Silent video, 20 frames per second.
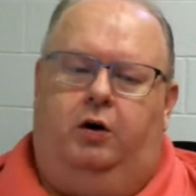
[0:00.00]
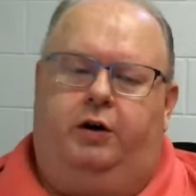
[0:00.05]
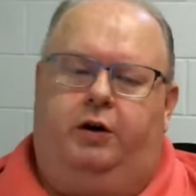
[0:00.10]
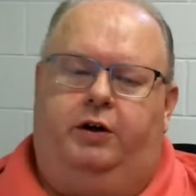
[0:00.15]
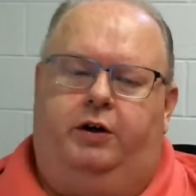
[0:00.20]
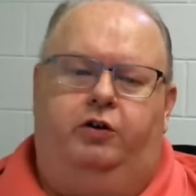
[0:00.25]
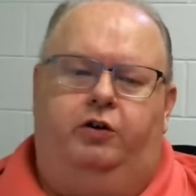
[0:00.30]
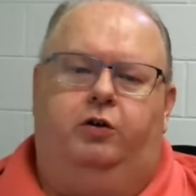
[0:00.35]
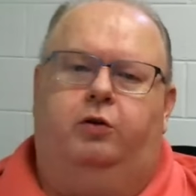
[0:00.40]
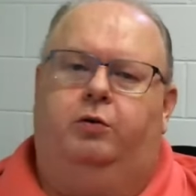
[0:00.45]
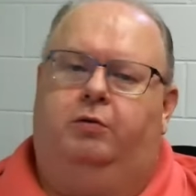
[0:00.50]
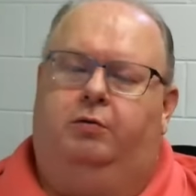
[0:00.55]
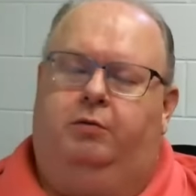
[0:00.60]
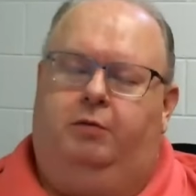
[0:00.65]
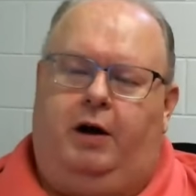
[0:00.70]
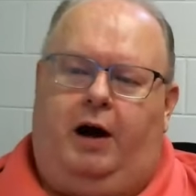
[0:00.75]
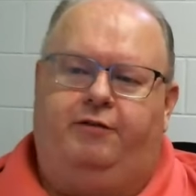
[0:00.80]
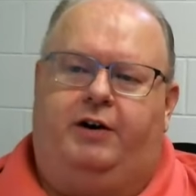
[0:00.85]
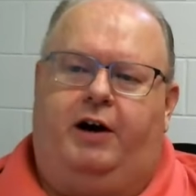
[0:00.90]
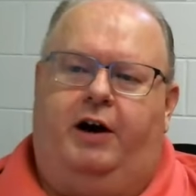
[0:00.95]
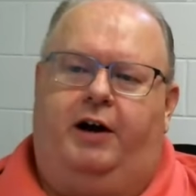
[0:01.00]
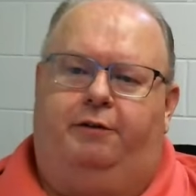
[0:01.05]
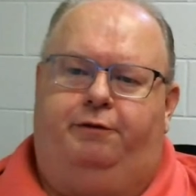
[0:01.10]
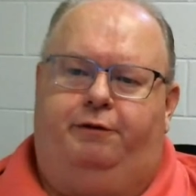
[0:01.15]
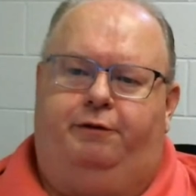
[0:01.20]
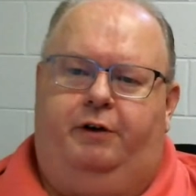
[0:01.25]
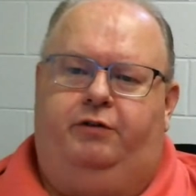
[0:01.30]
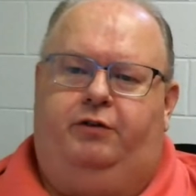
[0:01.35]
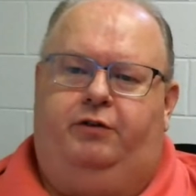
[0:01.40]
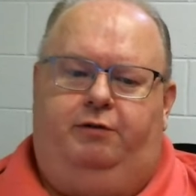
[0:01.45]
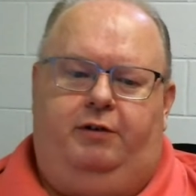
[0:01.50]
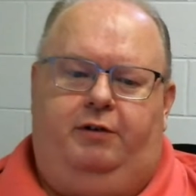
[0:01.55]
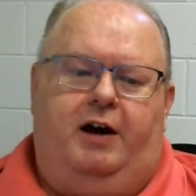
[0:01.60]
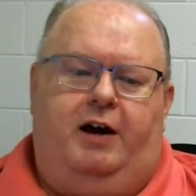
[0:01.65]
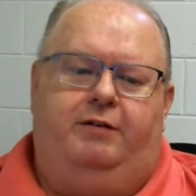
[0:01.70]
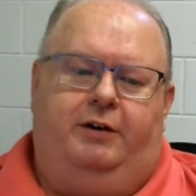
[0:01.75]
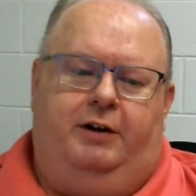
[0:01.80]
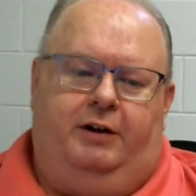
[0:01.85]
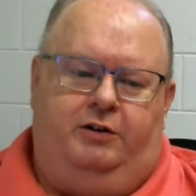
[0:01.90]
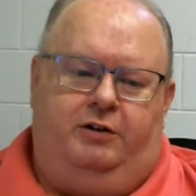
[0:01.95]
you do. I've got a
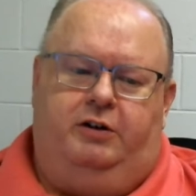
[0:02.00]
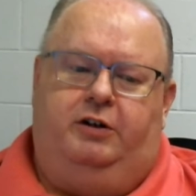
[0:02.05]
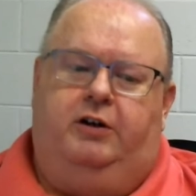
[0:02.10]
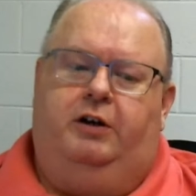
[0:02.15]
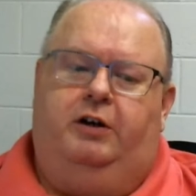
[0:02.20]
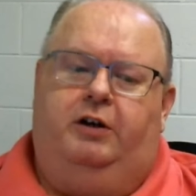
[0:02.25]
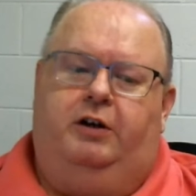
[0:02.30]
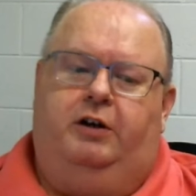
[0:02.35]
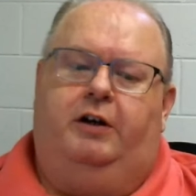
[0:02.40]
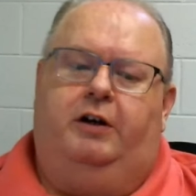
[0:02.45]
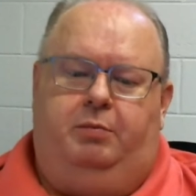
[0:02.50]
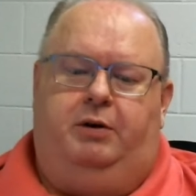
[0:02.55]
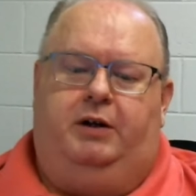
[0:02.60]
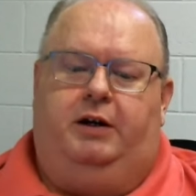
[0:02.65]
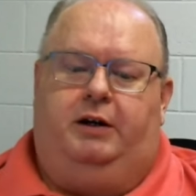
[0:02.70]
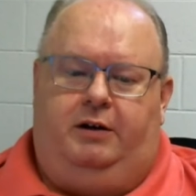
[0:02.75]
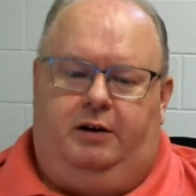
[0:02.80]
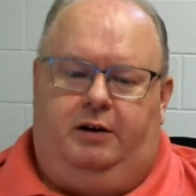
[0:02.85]
55-inch, and it's a big.